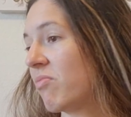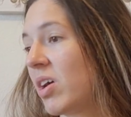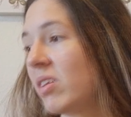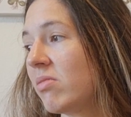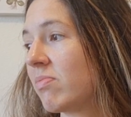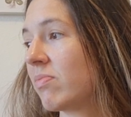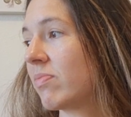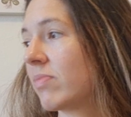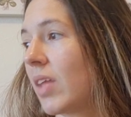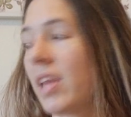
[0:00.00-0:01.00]
well,
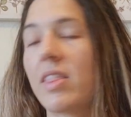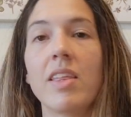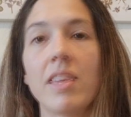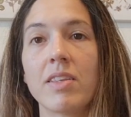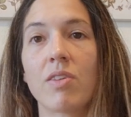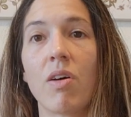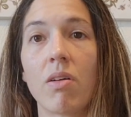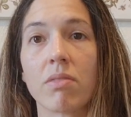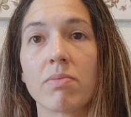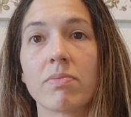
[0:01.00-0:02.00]
I think that's
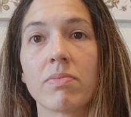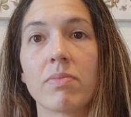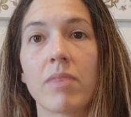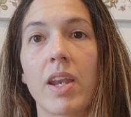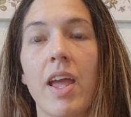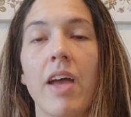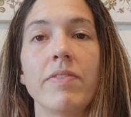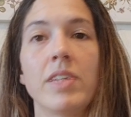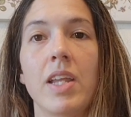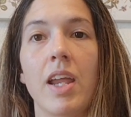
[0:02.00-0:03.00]
all that I
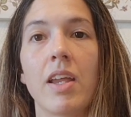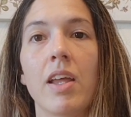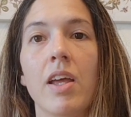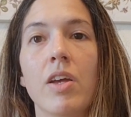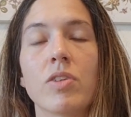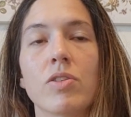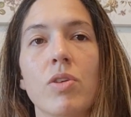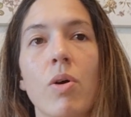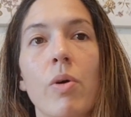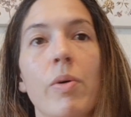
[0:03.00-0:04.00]
have today.
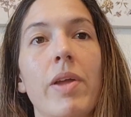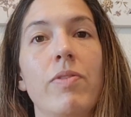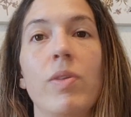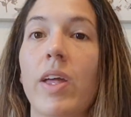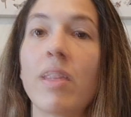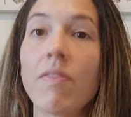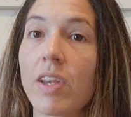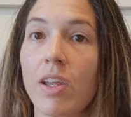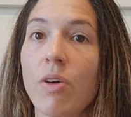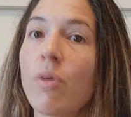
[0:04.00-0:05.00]
So if you like
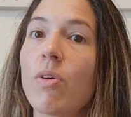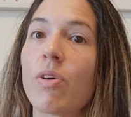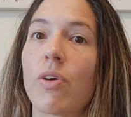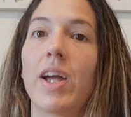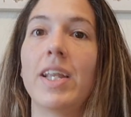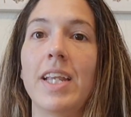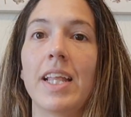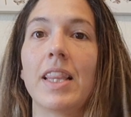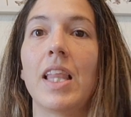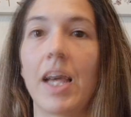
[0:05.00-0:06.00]
the video, go ahead and
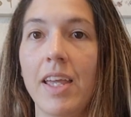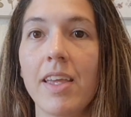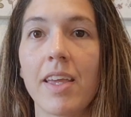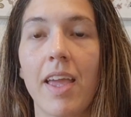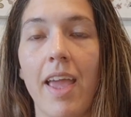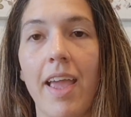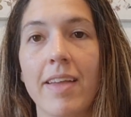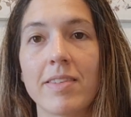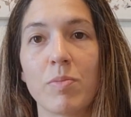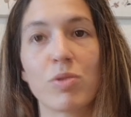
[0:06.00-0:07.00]
hit like
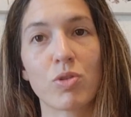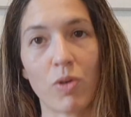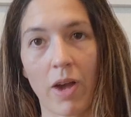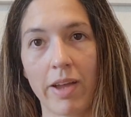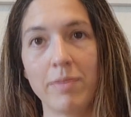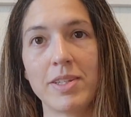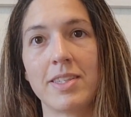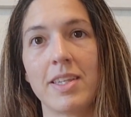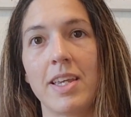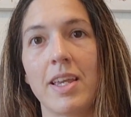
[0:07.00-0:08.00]
and subscribe
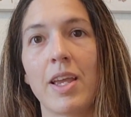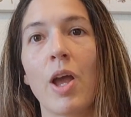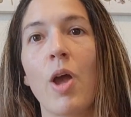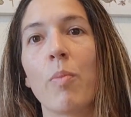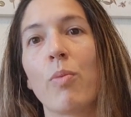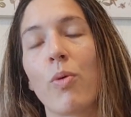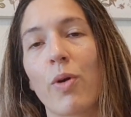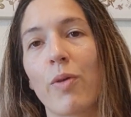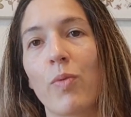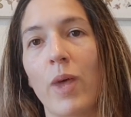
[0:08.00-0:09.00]
to see
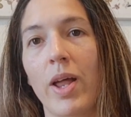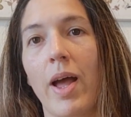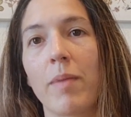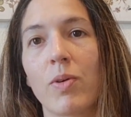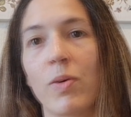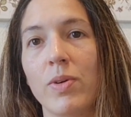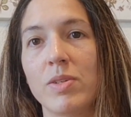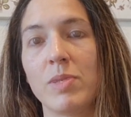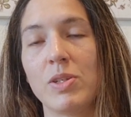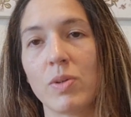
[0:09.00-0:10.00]
more of what I'm
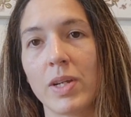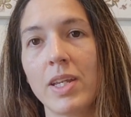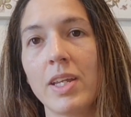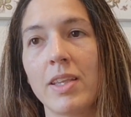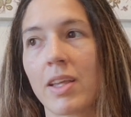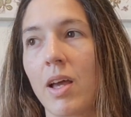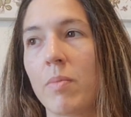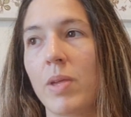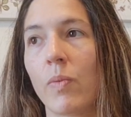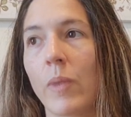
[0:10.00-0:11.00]
going to be doing in the
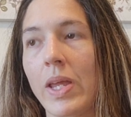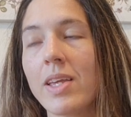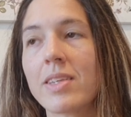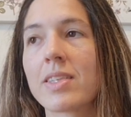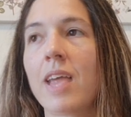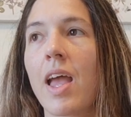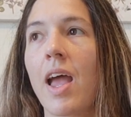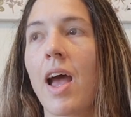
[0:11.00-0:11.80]
coming weeks.